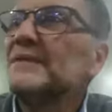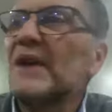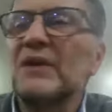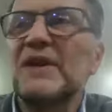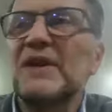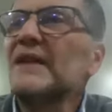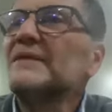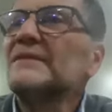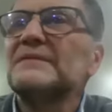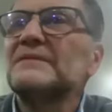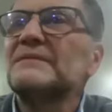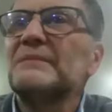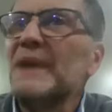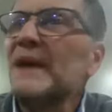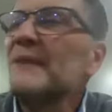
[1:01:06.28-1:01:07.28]
Okay,
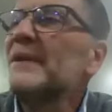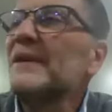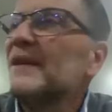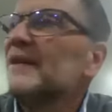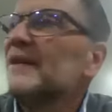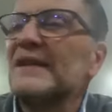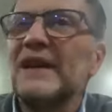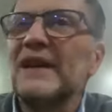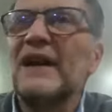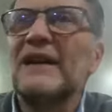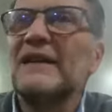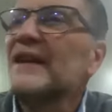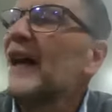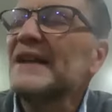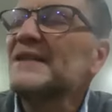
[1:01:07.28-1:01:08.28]
maybe.
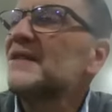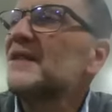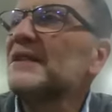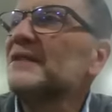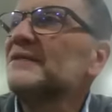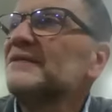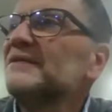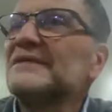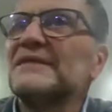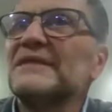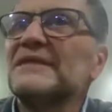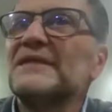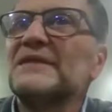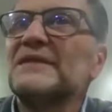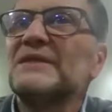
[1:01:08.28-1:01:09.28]
Yeah, excellent.
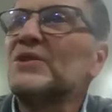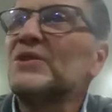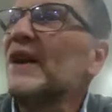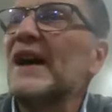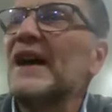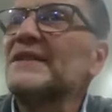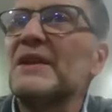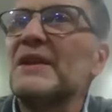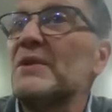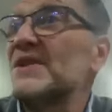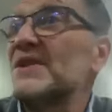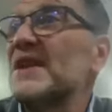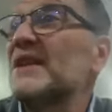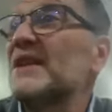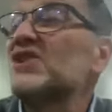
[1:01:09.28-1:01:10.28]
Great idea. We're
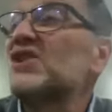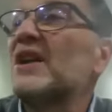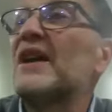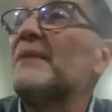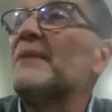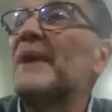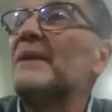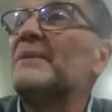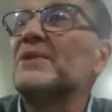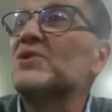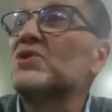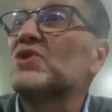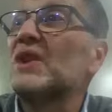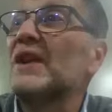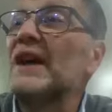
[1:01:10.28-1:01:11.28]
saying Lashana Hababa
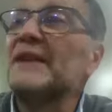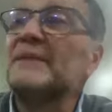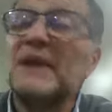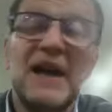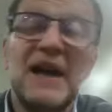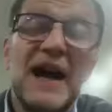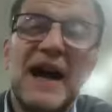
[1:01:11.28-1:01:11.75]
Yushalayim.